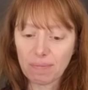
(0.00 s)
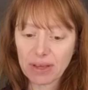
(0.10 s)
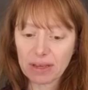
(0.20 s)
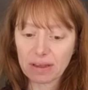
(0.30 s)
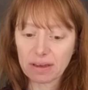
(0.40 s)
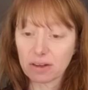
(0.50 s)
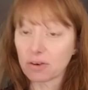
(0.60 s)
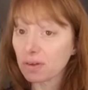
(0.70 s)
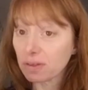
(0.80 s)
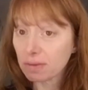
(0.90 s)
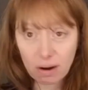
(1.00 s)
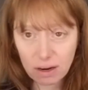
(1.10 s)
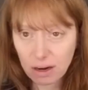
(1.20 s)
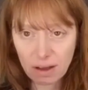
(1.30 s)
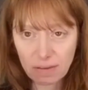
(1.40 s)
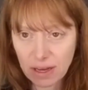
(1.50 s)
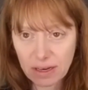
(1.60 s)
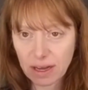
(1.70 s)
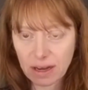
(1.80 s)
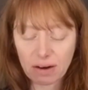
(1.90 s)
in the northern part of
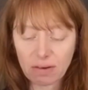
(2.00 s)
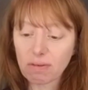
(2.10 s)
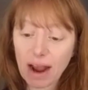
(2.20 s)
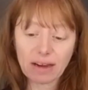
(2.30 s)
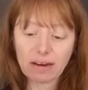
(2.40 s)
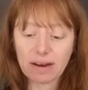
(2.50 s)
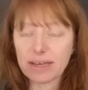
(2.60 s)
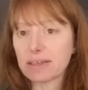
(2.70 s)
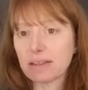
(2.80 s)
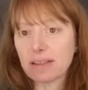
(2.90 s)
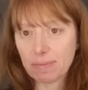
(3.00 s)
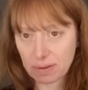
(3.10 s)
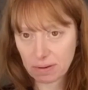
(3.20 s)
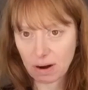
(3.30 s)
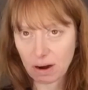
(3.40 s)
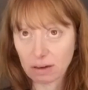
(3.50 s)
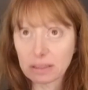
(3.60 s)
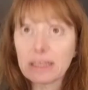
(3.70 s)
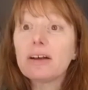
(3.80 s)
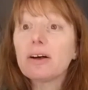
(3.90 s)
India recognized that they are
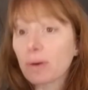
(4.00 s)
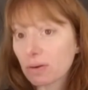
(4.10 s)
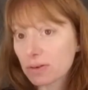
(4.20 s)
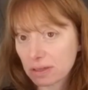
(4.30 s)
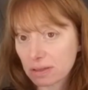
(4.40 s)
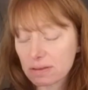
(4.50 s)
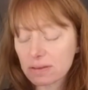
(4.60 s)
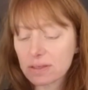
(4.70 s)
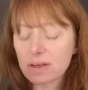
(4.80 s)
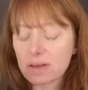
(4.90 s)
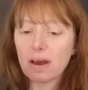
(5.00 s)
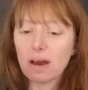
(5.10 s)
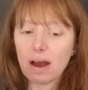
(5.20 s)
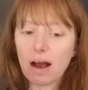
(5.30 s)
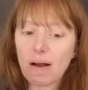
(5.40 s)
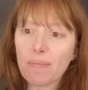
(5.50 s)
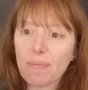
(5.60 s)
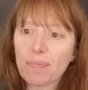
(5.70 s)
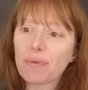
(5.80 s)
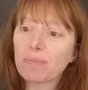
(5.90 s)
legal persons,
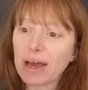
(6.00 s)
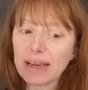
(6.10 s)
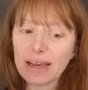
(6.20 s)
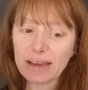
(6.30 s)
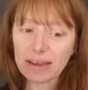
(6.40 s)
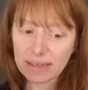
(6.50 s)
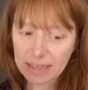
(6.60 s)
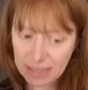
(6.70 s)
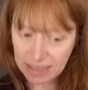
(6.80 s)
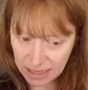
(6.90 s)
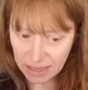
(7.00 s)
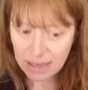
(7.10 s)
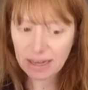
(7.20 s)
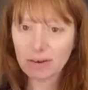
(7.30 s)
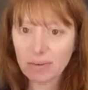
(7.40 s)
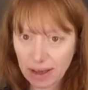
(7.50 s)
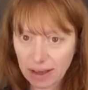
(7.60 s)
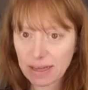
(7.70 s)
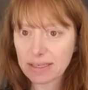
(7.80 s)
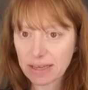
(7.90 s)
but it did it in a way
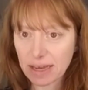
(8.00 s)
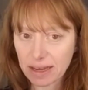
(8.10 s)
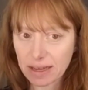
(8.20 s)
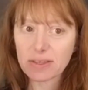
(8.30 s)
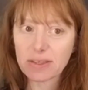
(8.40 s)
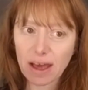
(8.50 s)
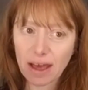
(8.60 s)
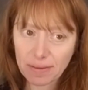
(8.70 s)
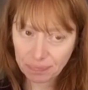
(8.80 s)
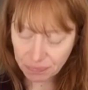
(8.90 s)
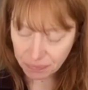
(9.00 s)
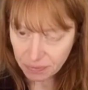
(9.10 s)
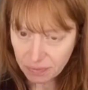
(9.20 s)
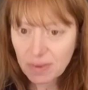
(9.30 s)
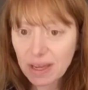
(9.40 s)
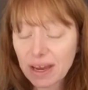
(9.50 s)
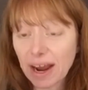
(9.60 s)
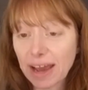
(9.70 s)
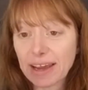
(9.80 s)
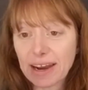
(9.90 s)
that says that, and I
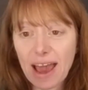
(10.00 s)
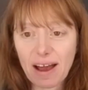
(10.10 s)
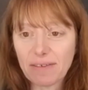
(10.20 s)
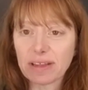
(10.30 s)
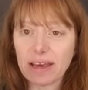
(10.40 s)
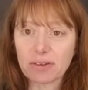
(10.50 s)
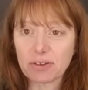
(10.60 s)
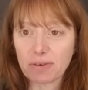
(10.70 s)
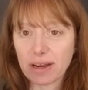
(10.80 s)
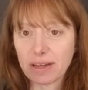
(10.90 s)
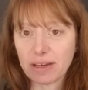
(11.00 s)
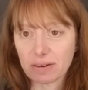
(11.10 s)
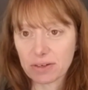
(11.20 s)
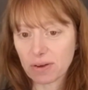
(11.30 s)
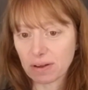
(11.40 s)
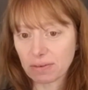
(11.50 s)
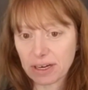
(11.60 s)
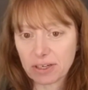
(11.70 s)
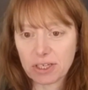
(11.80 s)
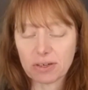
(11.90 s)
have the language right here, so I'll
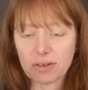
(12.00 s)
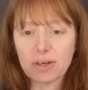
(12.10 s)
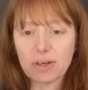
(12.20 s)
read it to you,